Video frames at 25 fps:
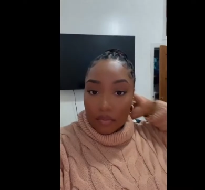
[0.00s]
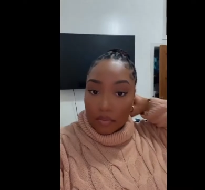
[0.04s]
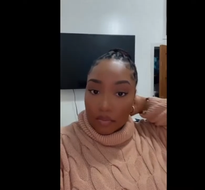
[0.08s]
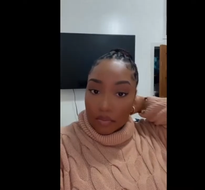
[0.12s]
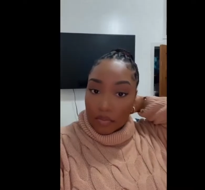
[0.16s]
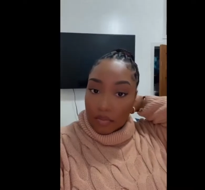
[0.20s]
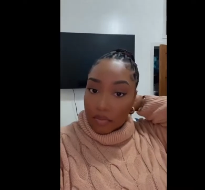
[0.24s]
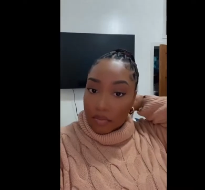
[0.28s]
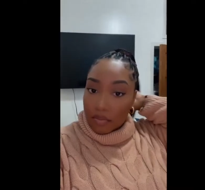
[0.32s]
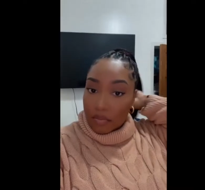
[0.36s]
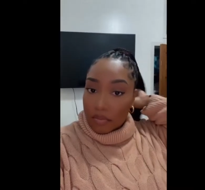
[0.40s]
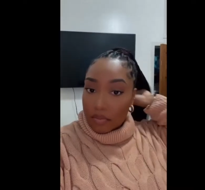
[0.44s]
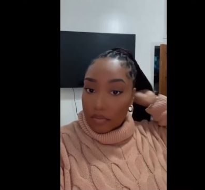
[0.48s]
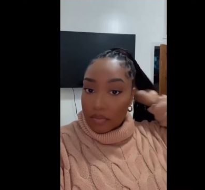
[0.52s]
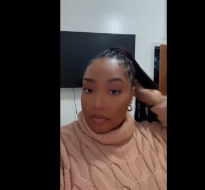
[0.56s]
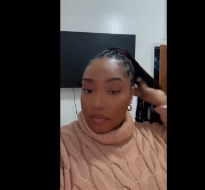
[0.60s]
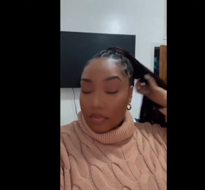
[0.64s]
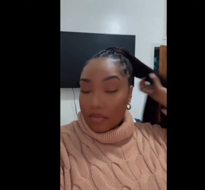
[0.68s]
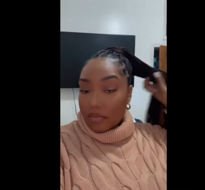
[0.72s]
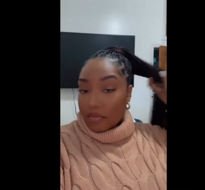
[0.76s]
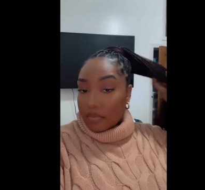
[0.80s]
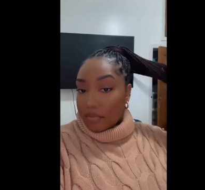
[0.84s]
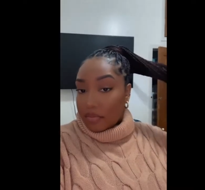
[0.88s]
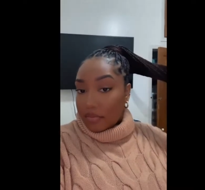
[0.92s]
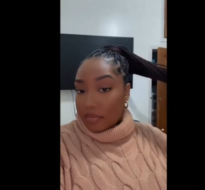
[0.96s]

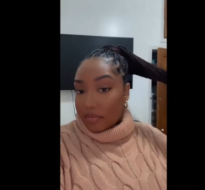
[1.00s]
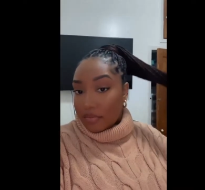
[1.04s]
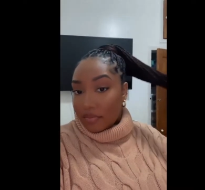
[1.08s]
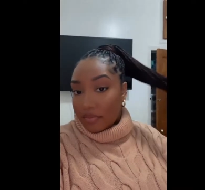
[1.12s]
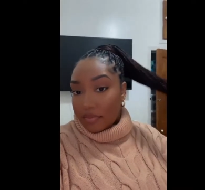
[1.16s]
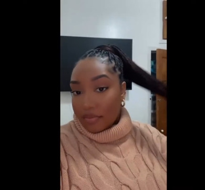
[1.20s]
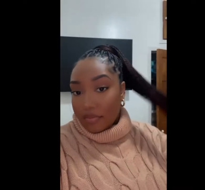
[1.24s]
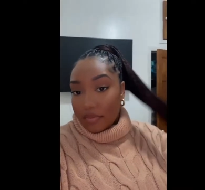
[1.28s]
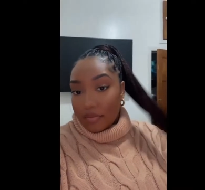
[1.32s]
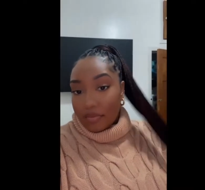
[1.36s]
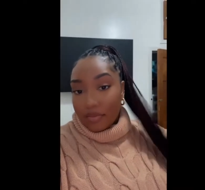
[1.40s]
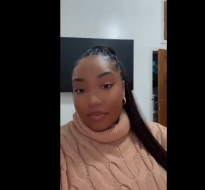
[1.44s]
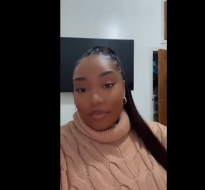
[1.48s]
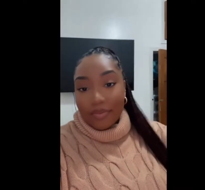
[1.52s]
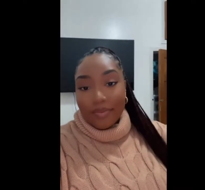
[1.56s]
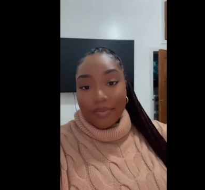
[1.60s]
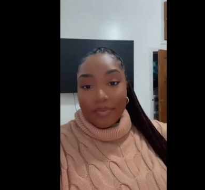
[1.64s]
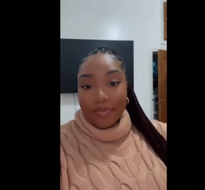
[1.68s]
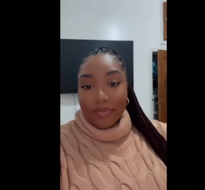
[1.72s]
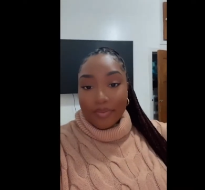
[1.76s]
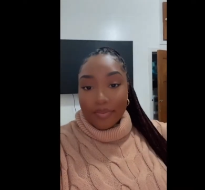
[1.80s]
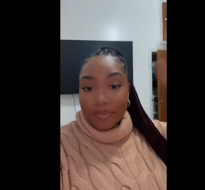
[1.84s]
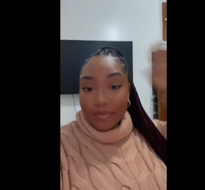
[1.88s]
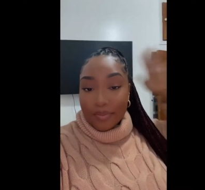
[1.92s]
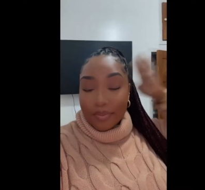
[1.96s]

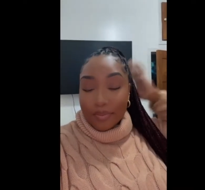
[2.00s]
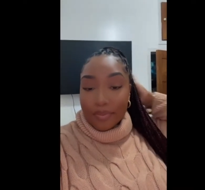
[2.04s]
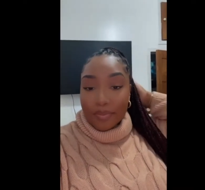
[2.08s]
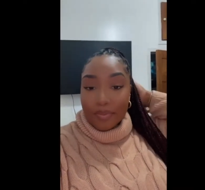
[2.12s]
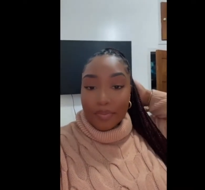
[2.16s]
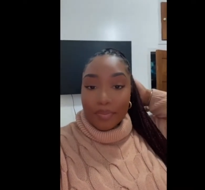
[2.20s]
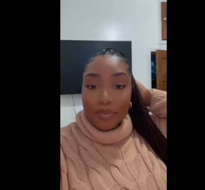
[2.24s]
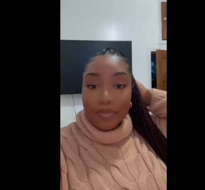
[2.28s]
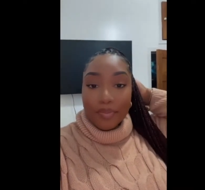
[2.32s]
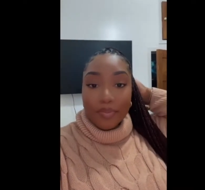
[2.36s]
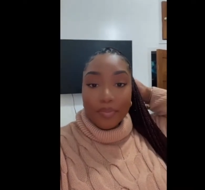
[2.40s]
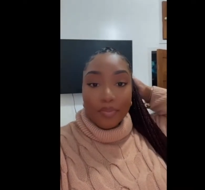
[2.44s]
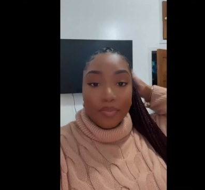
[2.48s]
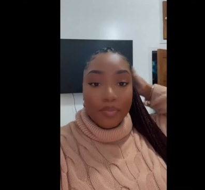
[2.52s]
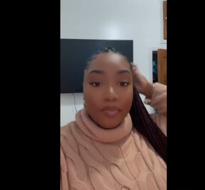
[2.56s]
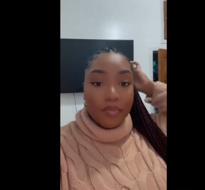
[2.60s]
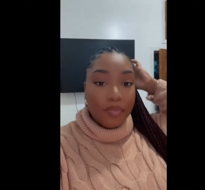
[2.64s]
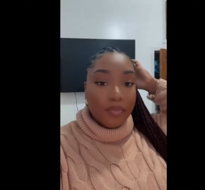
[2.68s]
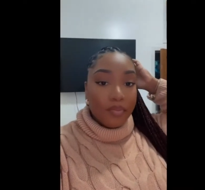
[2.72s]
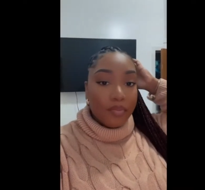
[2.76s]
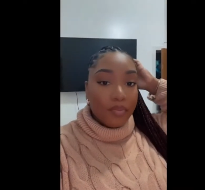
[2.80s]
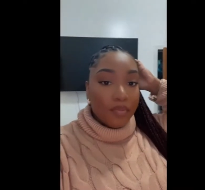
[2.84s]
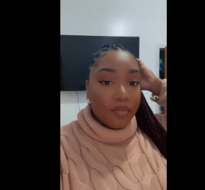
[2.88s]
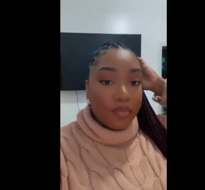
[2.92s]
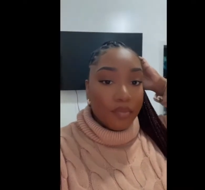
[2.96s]

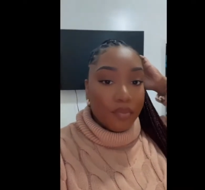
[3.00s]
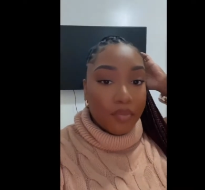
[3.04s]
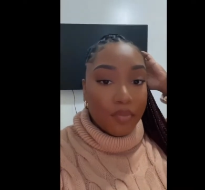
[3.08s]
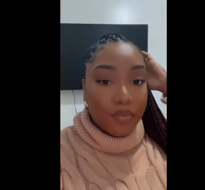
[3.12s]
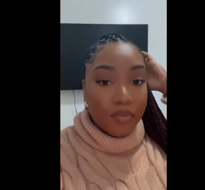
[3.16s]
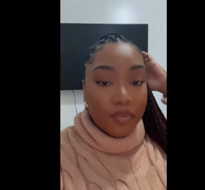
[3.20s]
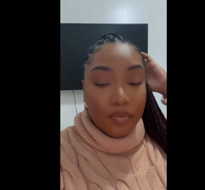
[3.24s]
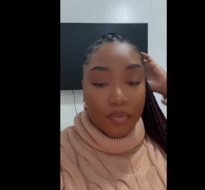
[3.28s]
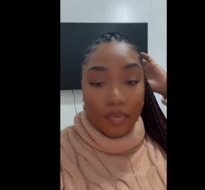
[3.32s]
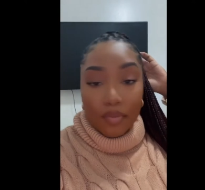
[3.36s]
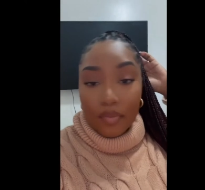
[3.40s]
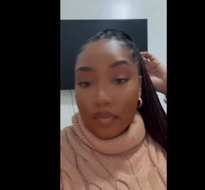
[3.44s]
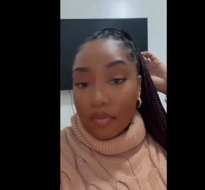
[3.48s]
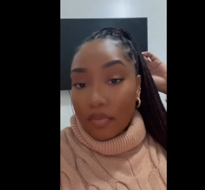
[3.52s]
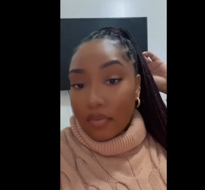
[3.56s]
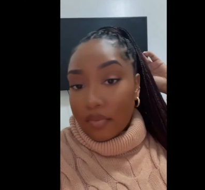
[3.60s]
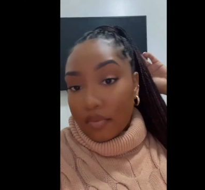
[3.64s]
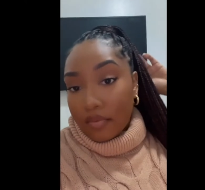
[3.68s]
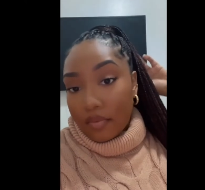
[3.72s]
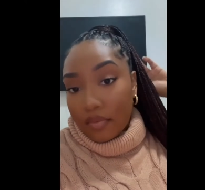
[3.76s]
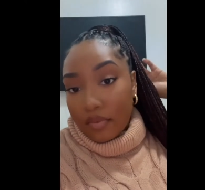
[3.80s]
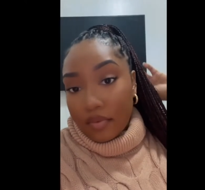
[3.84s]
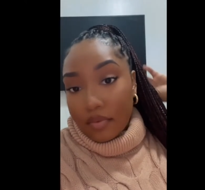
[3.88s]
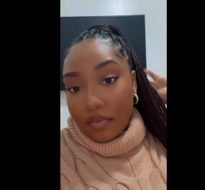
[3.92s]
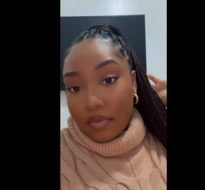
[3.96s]

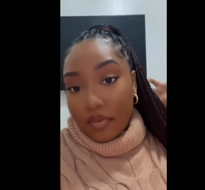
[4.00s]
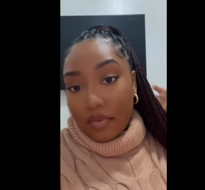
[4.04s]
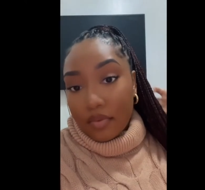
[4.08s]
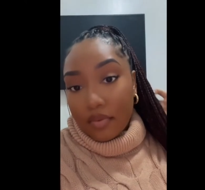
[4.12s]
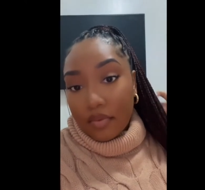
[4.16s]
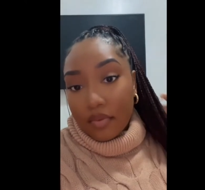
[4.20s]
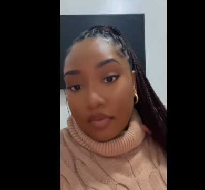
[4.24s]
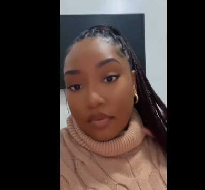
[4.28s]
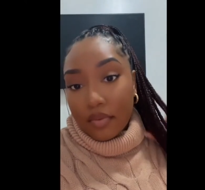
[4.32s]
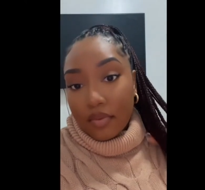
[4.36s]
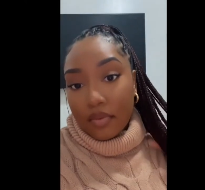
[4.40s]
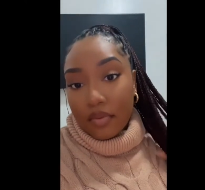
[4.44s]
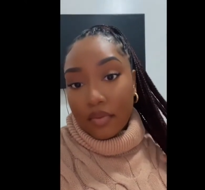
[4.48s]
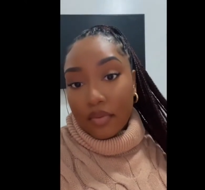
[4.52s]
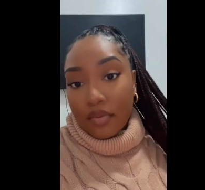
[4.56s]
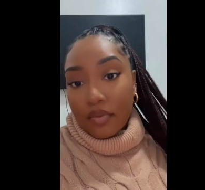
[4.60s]
No one is speaking in this clip.